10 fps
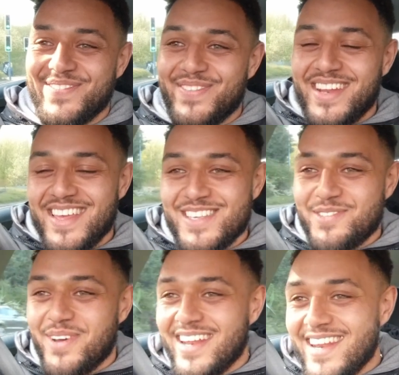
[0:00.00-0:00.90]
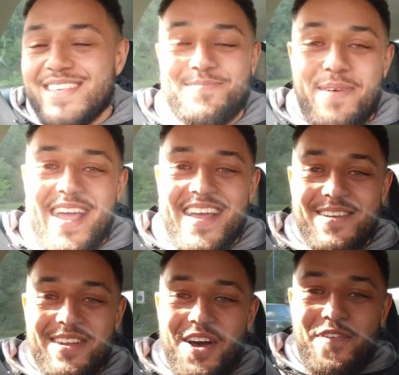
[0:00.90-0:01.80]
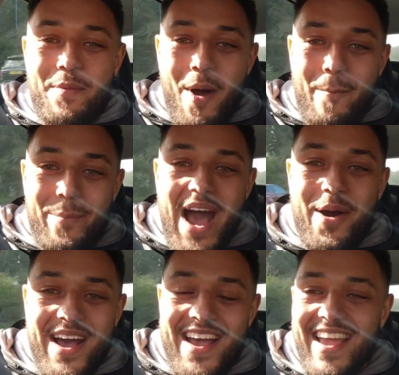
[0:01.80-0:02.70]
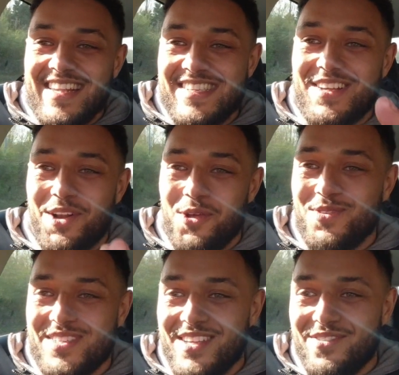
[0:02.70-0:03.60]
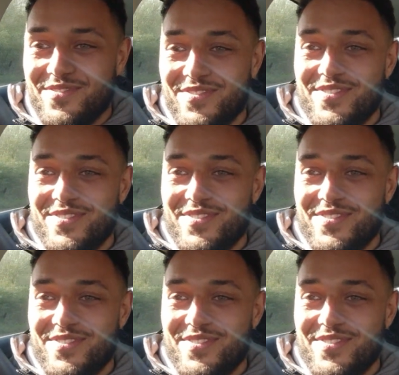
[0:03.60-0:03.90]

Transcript: But it is what it is, man. Nothing but power exclusive.